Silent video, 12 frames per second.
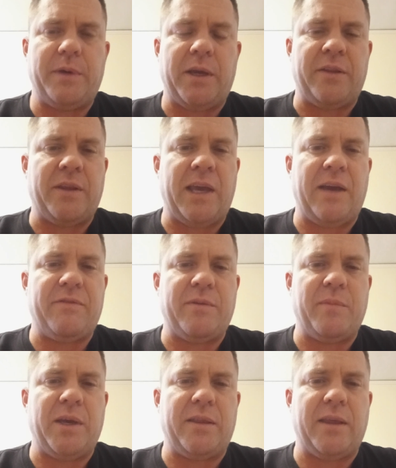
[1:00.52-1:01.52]
and they have
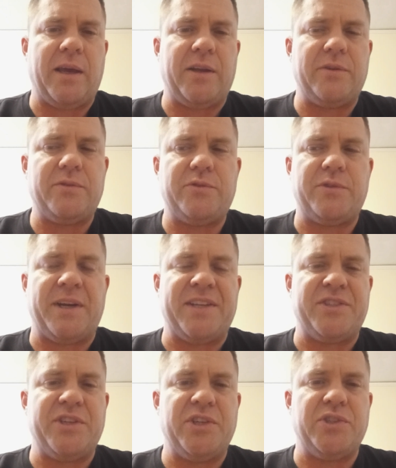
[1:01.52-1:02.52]
to make that
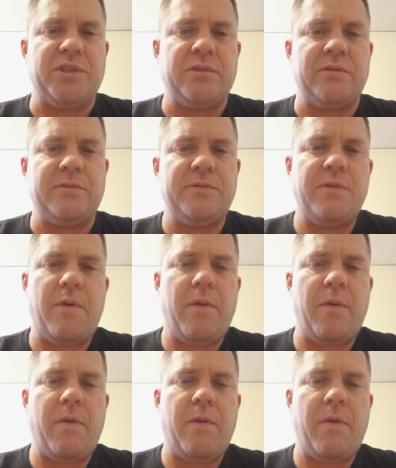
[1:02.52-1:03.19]
transition